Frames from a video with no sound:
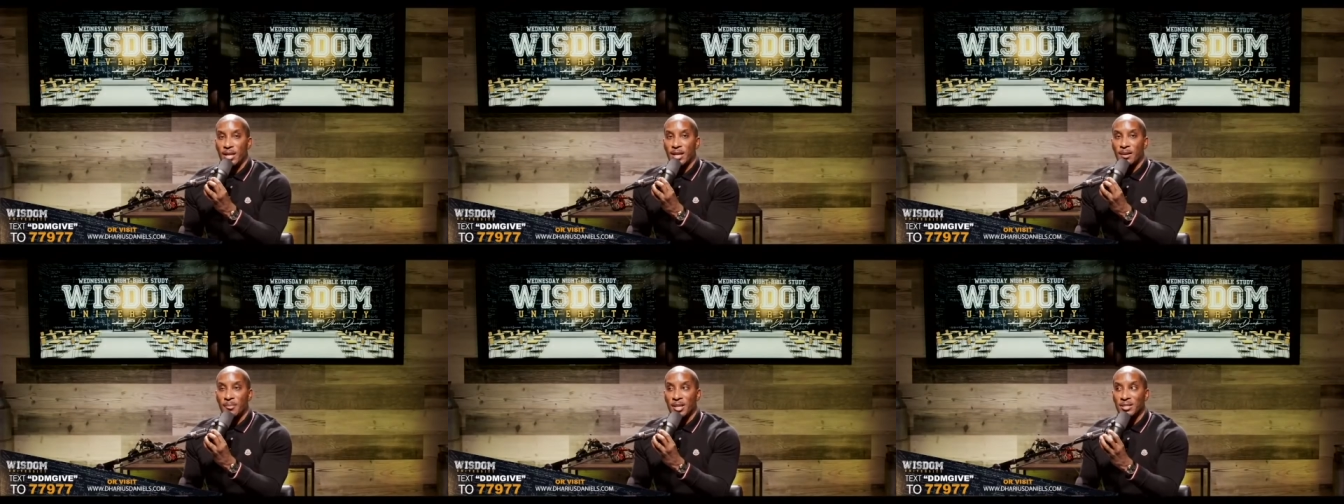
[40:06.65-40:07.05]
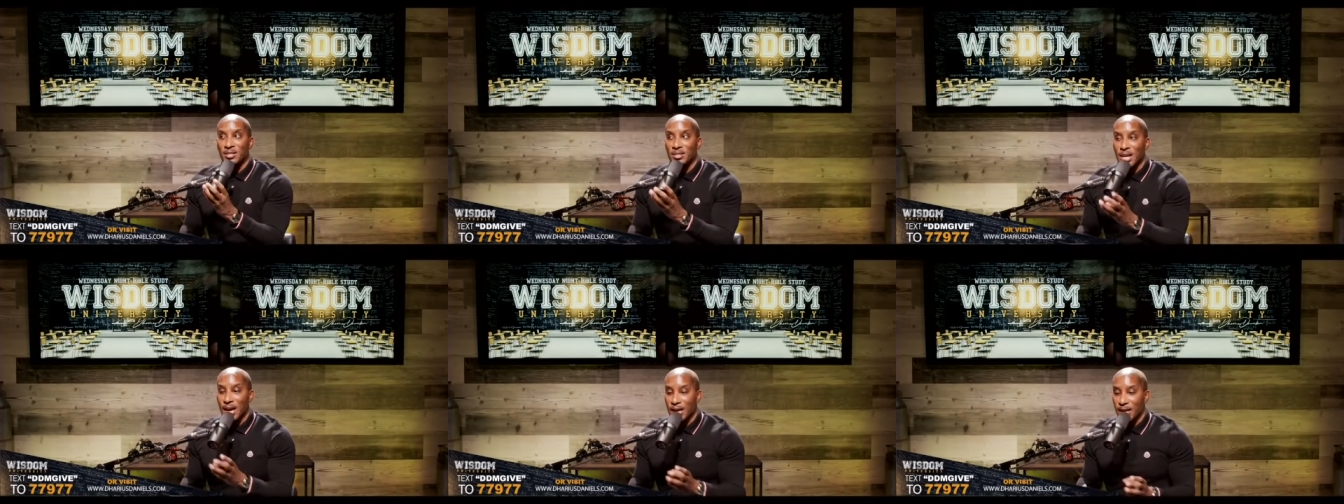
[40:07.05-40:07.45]
And I'm
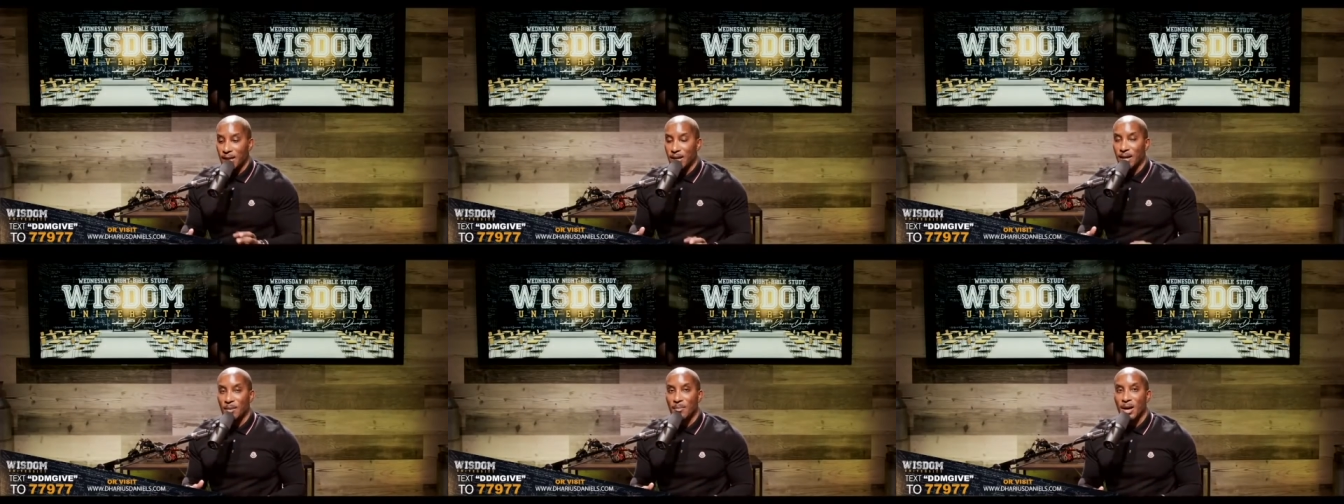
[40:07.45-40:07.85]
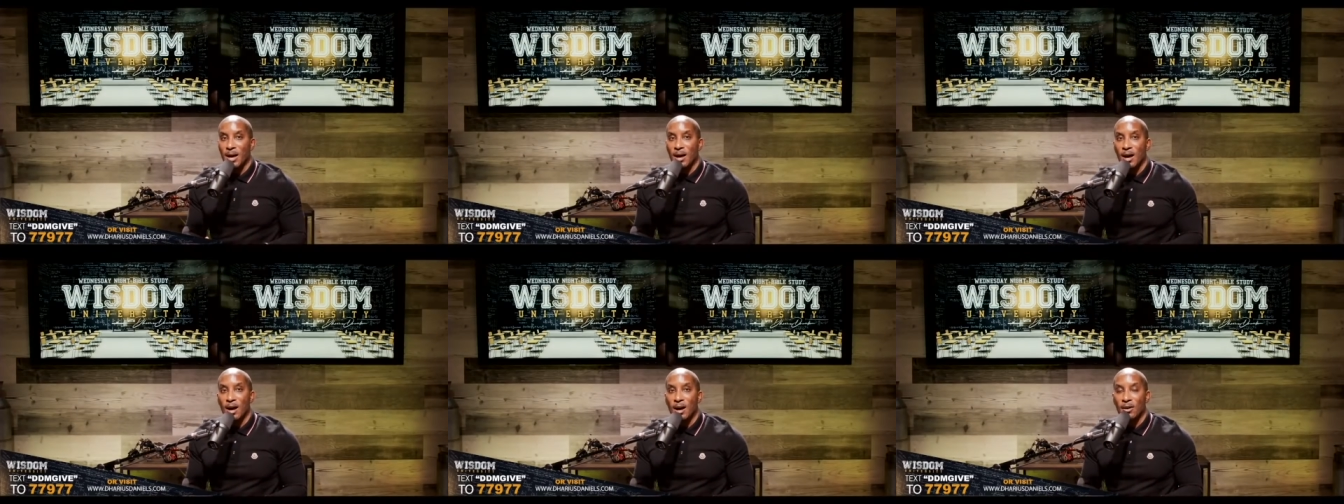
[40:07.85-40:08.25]
excited
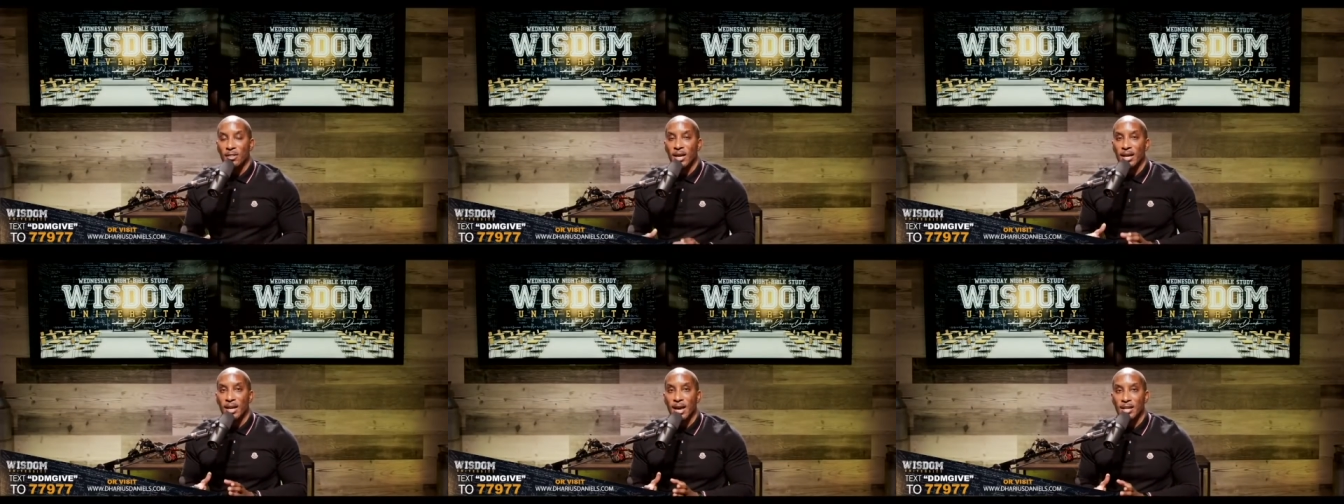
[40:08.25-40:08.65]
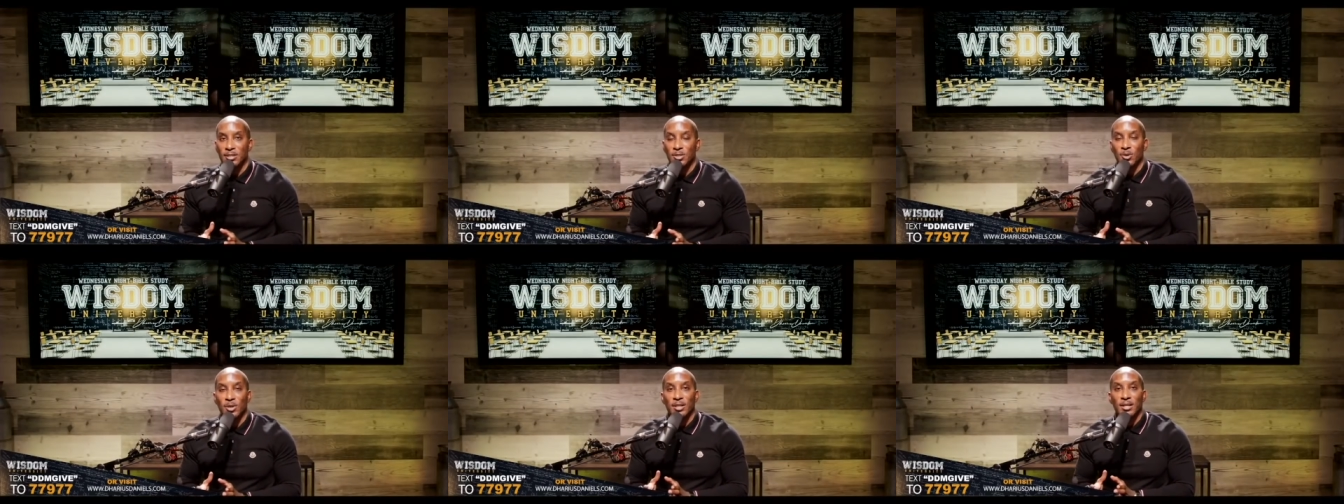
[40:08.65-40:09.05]
about all that
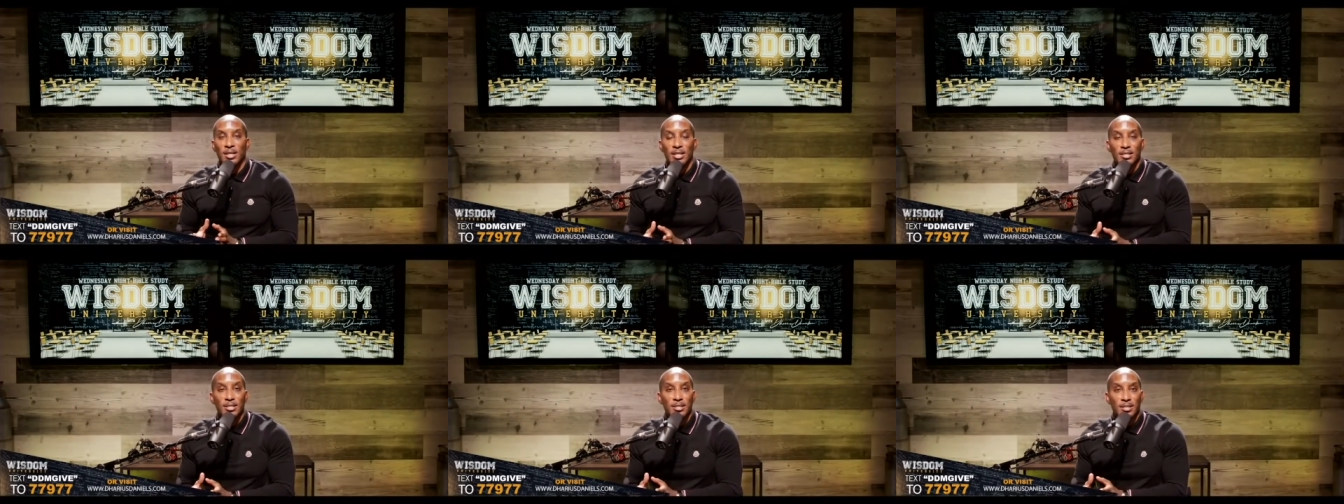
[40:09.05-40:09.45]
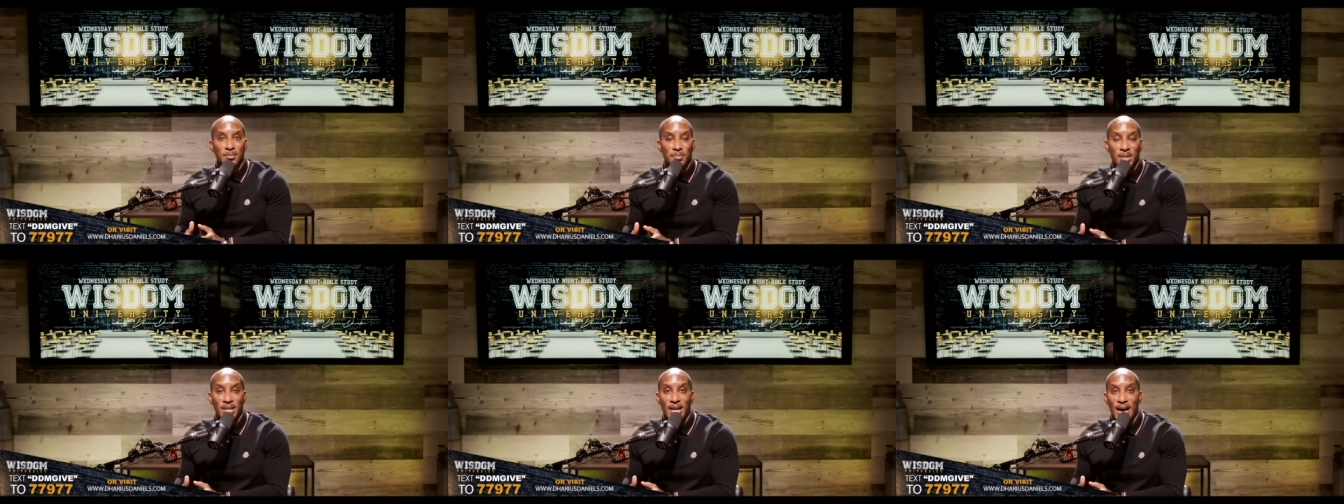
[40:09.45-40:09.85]
God's doing. Listen
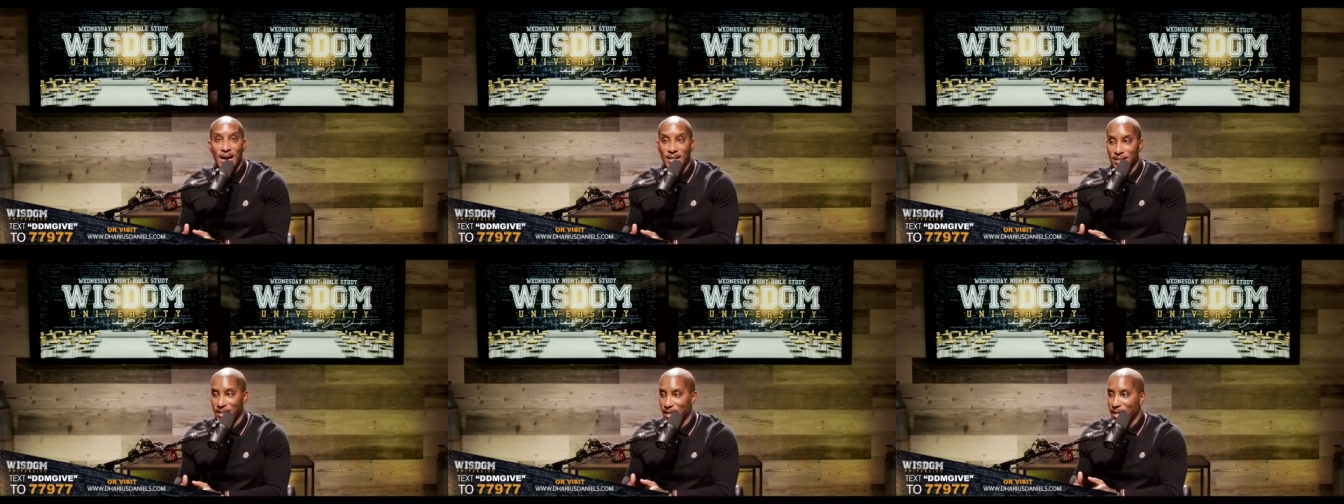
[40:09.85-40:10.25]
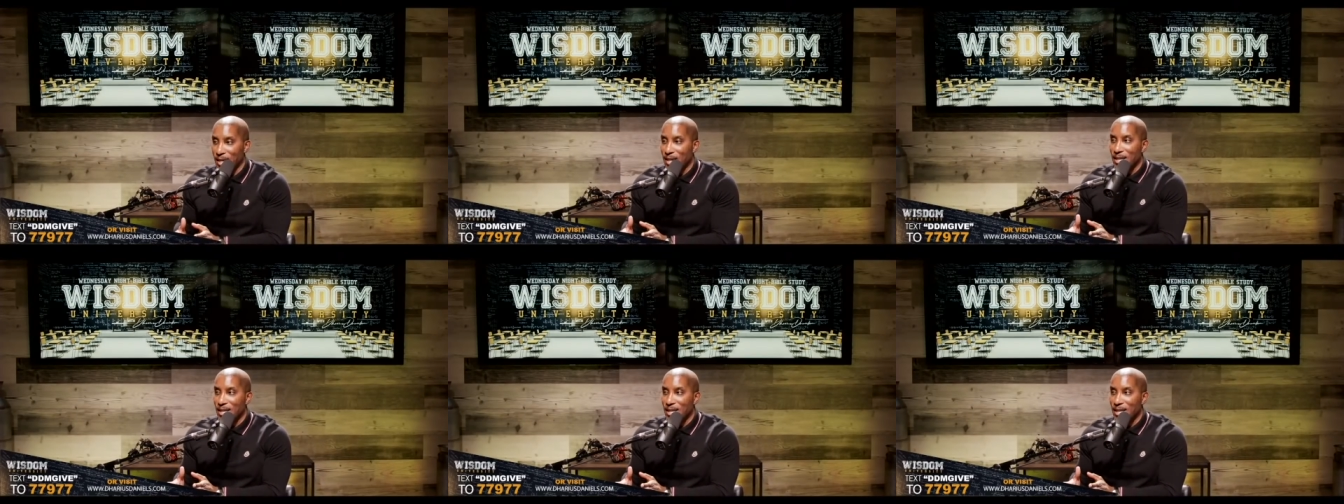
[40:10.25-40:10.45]
to me, guys.